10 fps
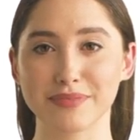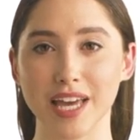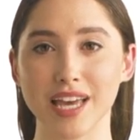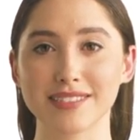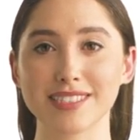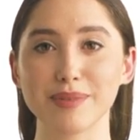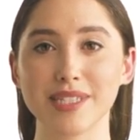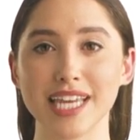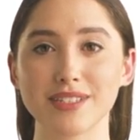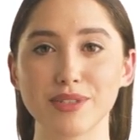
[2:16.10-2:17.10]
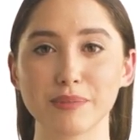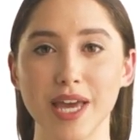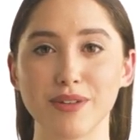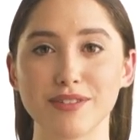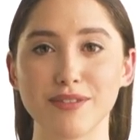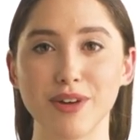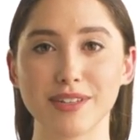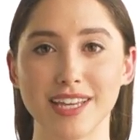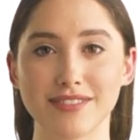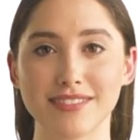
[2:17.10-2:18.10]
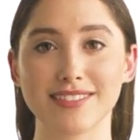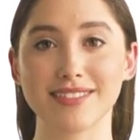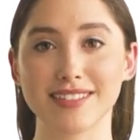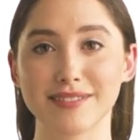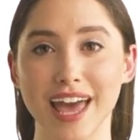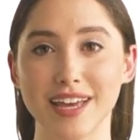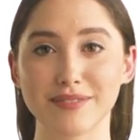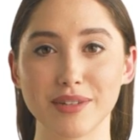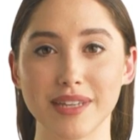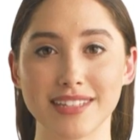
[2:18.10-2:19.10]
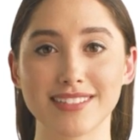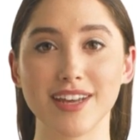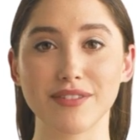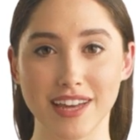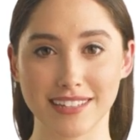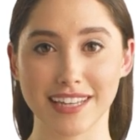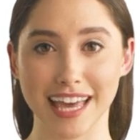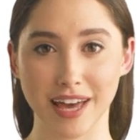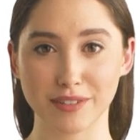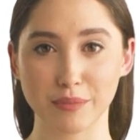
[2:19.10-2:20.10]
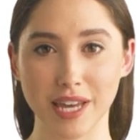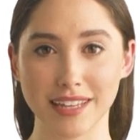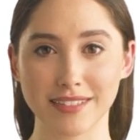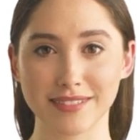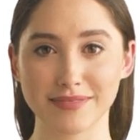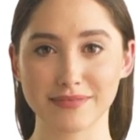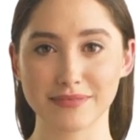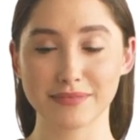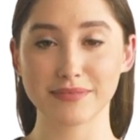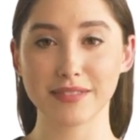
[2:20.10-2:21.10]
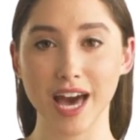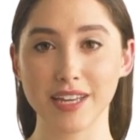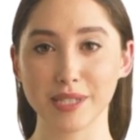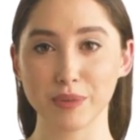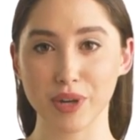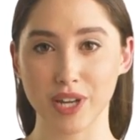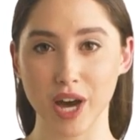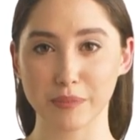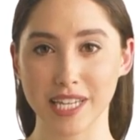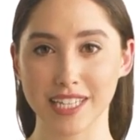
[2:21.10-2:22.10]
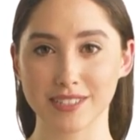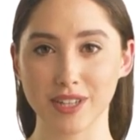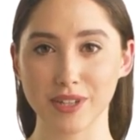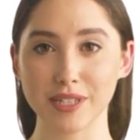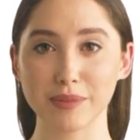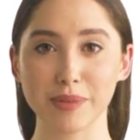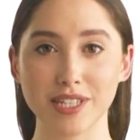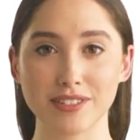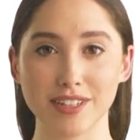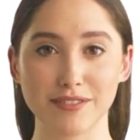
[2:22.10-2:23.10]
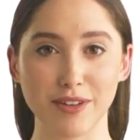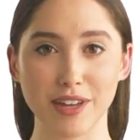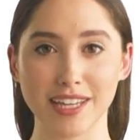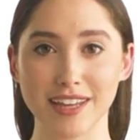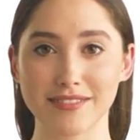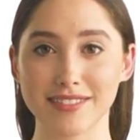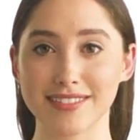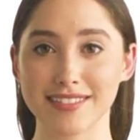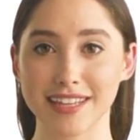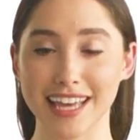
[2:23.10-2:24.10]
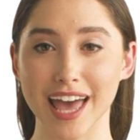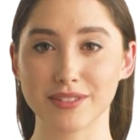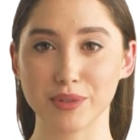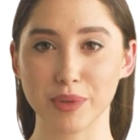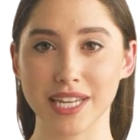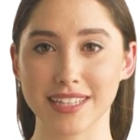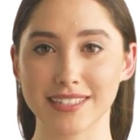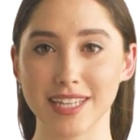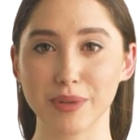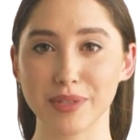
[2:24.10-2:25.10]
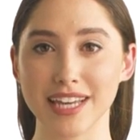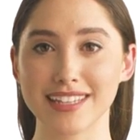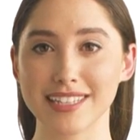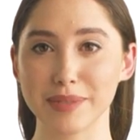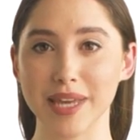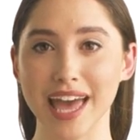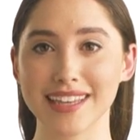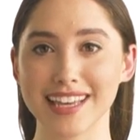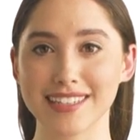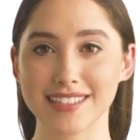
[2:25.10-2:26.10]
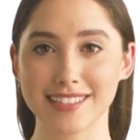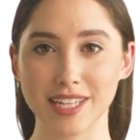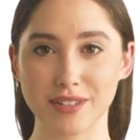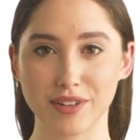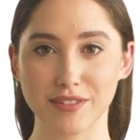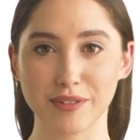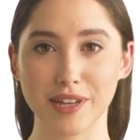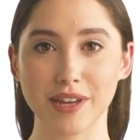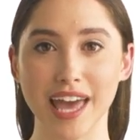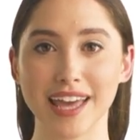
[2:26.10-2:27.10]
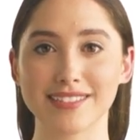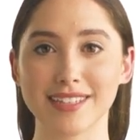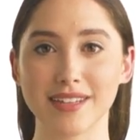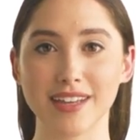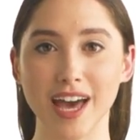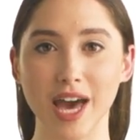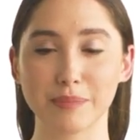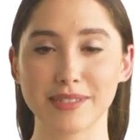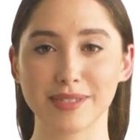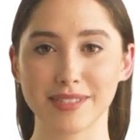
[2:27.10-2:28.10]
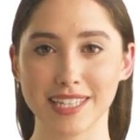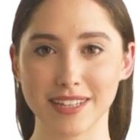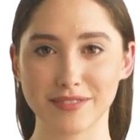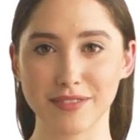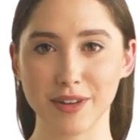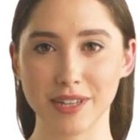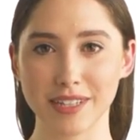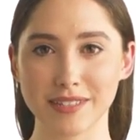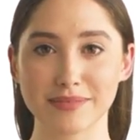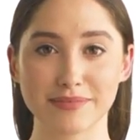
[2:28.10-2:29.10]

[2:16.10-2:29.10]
On some electric-powered forklifts, the battery may serve as the counterweight. On the more common internal combustion forklift, the counterweight is located in the back at the center of the rear axle, opposite the lift fork.